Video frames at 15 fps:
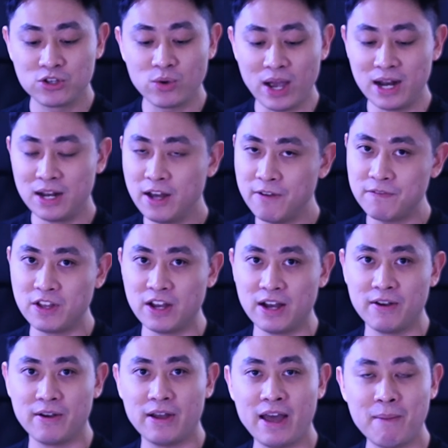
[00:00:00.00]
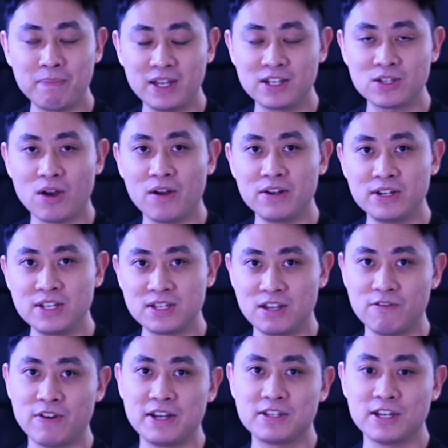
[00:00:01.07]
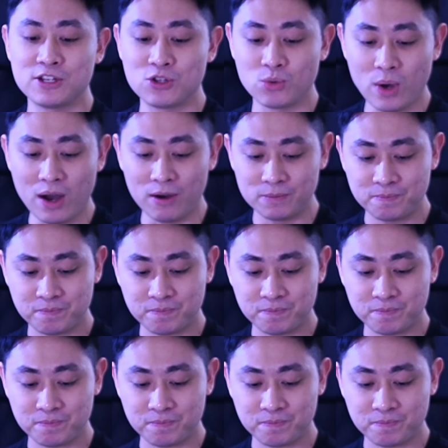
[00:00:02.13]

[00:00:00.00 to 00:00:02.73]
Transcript: So I love the haptics on this device as well.